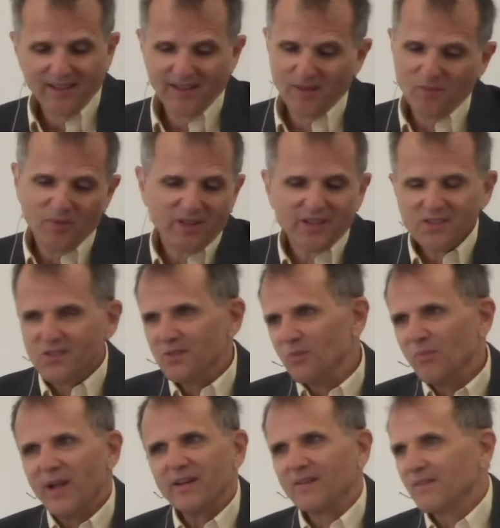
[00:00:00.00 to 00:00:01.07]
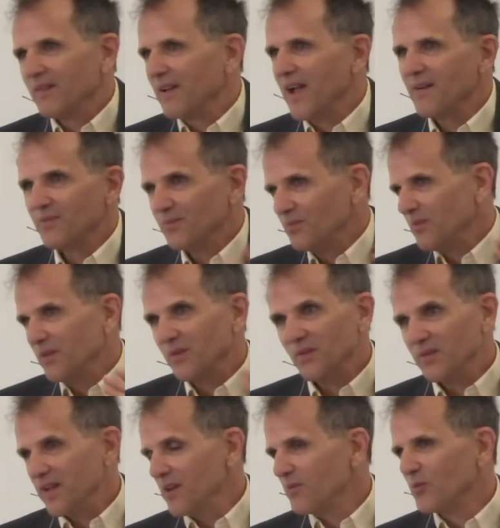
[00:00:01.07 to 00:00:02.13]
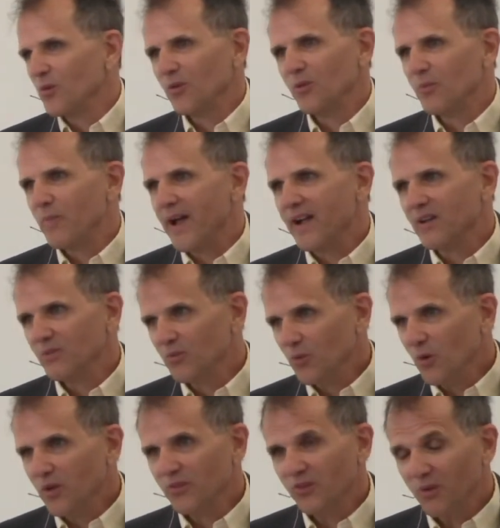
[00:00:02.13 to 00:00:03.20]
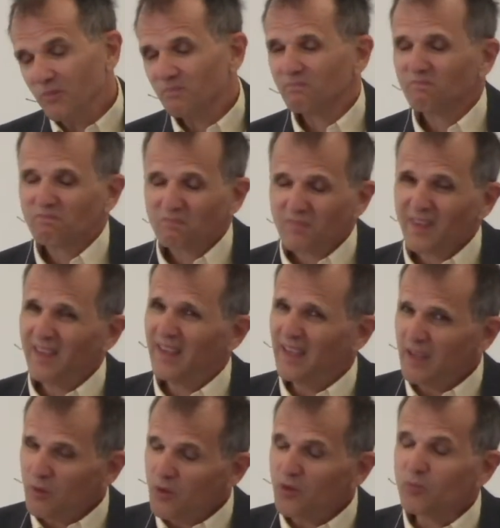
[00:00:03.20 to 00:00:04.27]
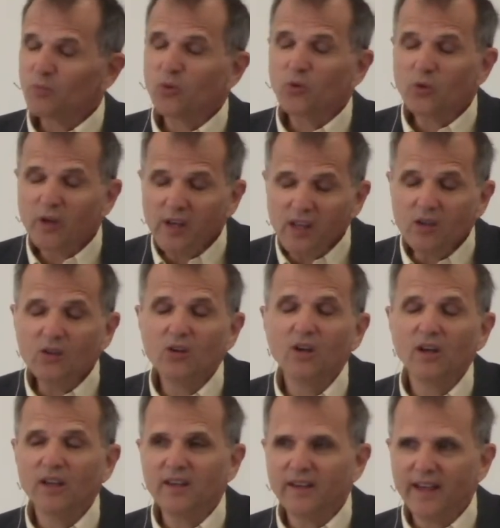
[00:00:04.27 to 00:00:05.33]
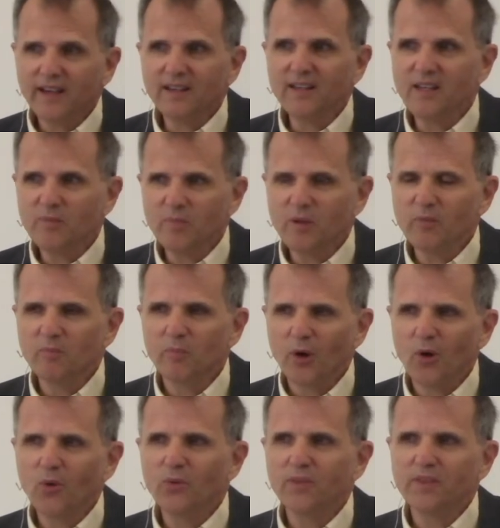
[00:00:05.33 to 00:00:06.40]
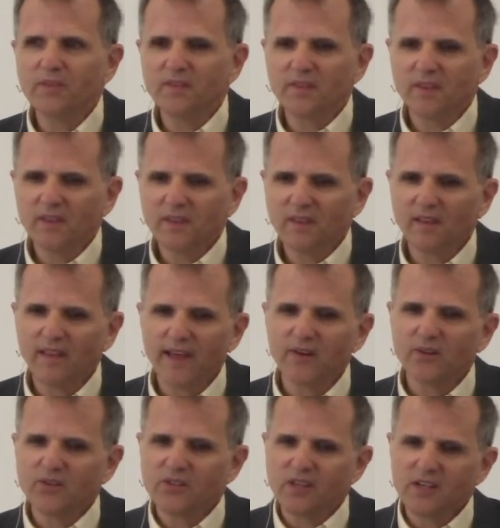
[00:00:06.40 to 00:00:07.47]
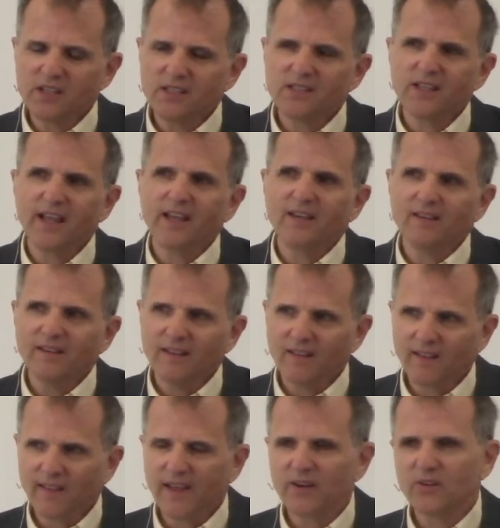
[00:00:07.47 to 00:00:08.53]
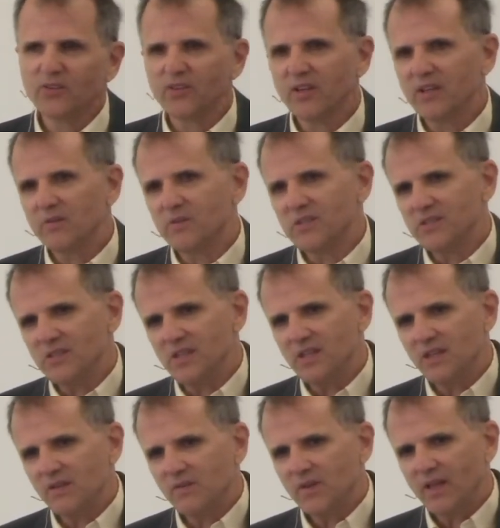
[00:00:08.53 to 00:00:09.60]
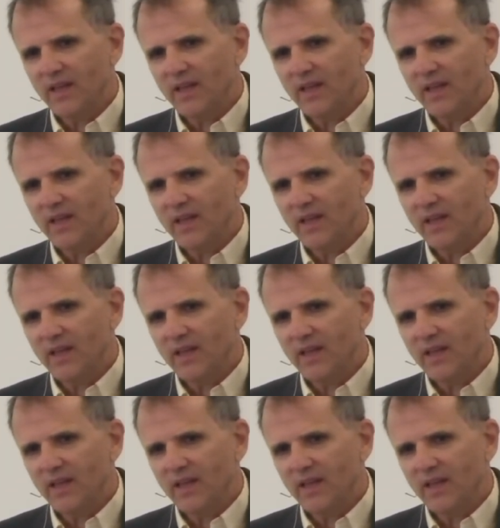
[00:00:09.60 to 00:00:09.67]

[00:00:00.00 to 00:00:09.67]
because you might have, you know, yet further back and forth. So he was pretty good at keeping both the letters that he sent and the letters that he received.